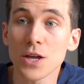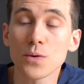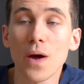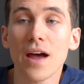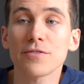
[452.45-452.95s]

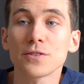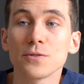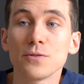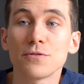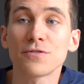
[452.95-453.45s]
you have
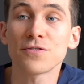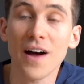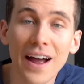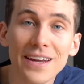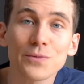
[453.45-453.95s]
to
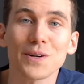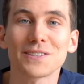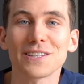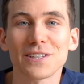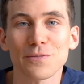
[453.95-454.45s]
find one
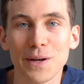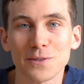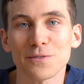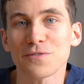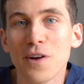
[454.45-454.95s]
of these
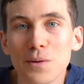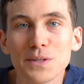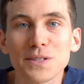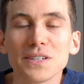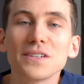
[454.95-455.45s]
special
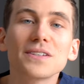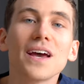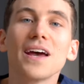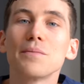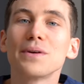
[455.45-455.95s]
pharmacies,
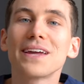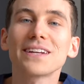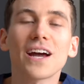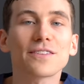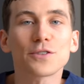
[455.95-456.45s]
begin
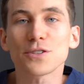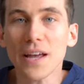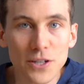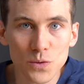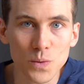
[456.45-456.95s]
a
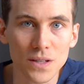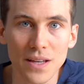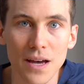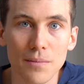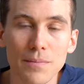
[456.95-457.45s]
conversation with
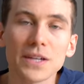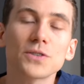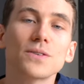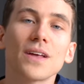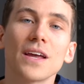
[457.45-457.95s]
them, make
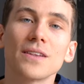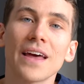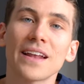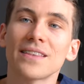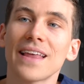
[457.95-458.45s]
sure that
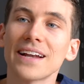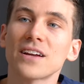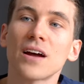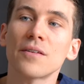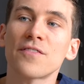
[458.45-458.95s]
that,
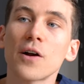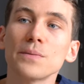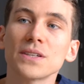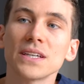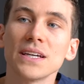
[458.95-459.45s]
that
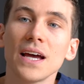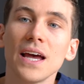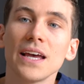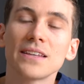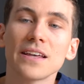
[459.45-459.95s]
pharmacy pharmacy
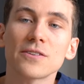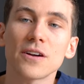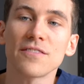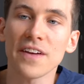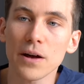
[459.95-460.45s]
is either
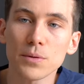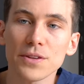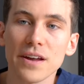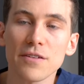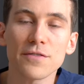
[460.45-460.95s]
available
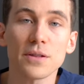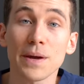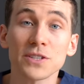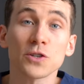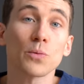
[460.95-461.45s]
there for the
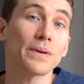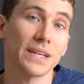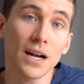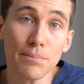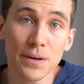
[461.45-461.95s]
patient to go pick
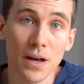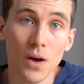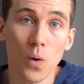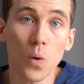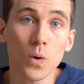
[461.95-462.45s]
it up
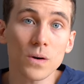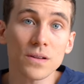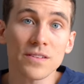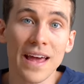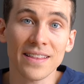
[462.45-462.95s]
or
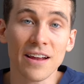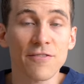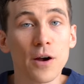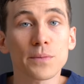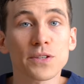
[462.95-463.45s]
that that
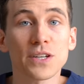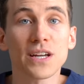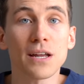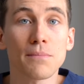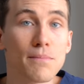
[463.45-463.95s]
pharmacy
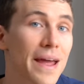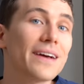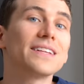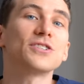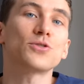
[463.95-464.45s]
can
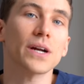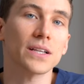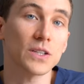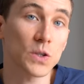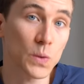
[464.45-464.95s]
mail it
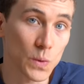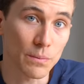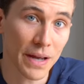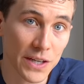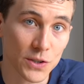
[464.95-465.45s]
directly to the
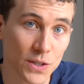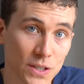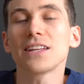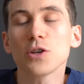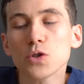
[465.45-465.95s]
patient.
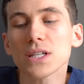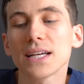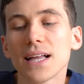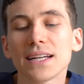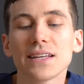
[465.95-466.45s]
And it's usually
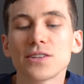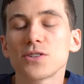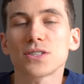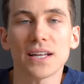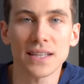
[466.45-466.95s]
a lot
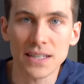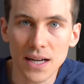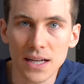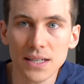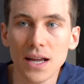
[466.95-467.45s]
easier said than
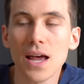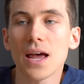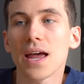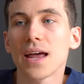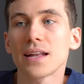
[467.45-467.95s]
done,
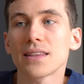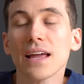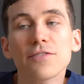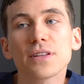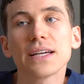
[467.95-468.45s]
and
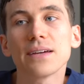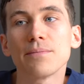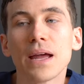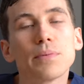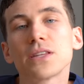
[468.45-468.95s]
thankfully
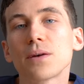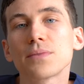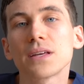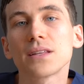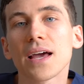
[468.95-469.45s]
maybe
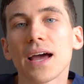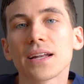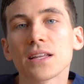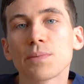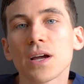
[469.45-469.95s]
something that
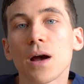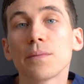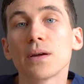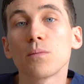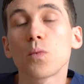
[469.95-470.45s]
is
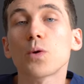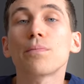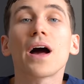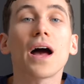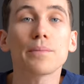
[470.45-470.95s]
becoming more
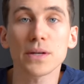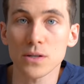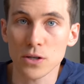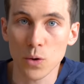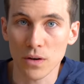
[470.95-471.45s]

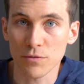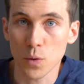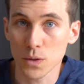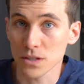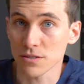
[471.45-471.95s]
popular going
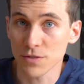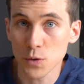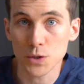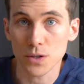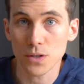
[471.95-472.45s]
forward in the
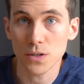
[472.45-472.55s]
future.